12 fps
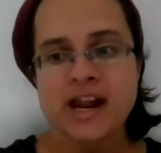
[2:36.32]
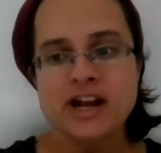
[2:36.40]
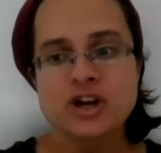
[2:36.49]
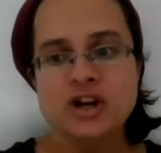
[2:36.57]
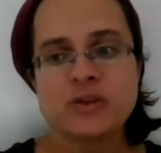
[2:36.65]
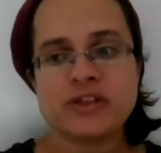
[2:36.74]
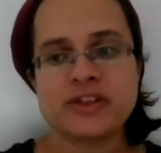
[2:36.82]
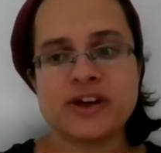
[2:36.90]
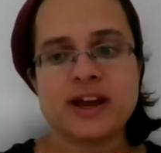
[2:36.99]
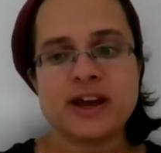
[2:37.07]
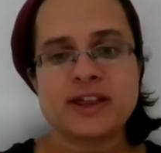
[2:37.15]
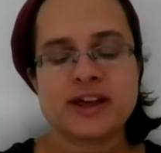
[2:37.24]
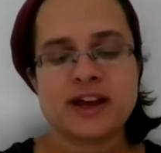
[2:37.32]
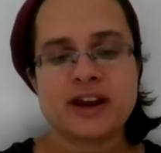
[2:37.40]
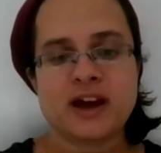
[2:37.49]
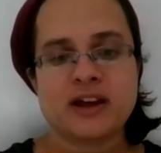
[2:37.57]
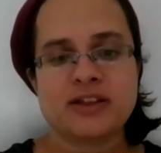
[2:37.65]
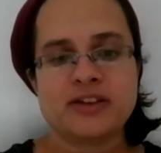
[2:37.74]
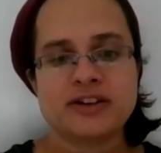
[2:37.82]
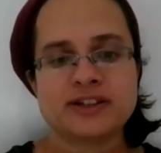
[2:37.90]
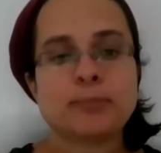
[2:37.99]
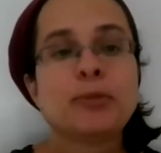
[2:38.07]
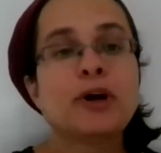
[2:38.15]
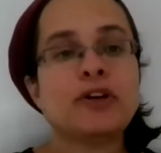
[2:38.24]
And I don't think that there's
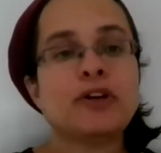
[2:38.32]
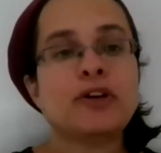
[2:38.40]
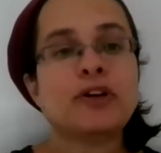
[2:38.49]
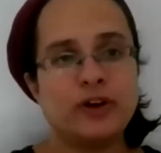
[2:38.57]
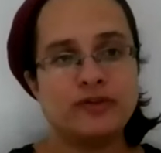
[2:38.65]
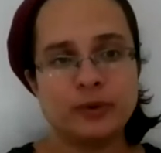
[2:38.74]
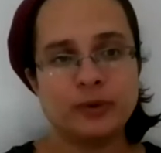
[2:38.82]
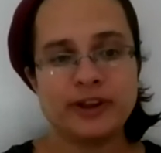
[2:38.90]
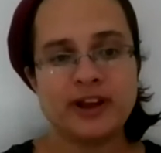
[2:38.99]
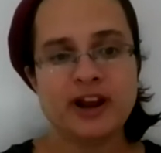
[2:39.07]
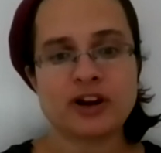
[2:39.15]
a perfect way of doing that.